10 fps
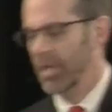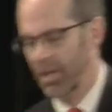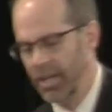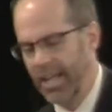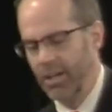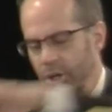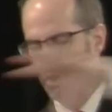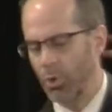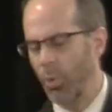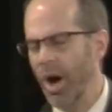You look at
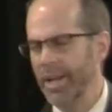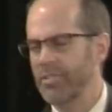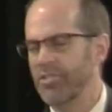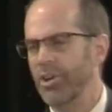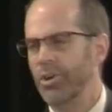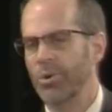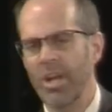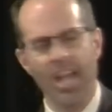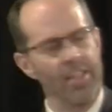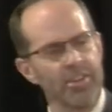Luke 1 and
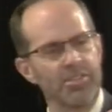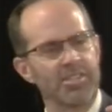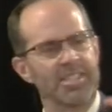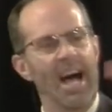2, and there's this